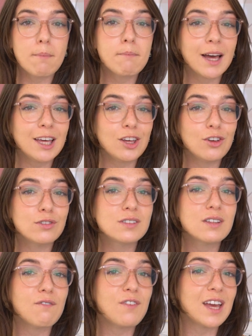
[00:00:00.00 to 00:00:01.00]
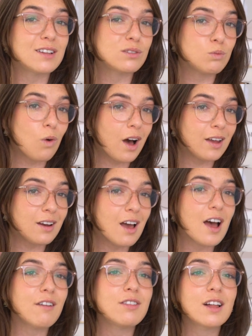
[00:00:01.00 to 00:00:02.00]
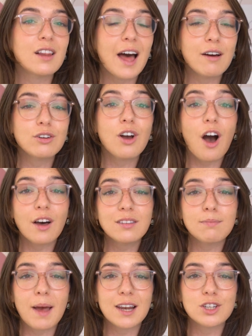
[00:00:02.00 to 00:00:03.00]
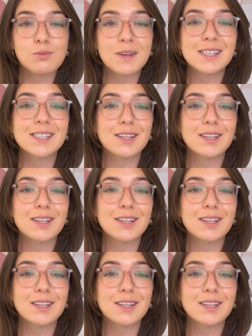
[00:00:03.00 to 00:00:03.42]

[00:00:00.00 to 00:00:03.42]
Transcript: might use phase one of the cloud cost management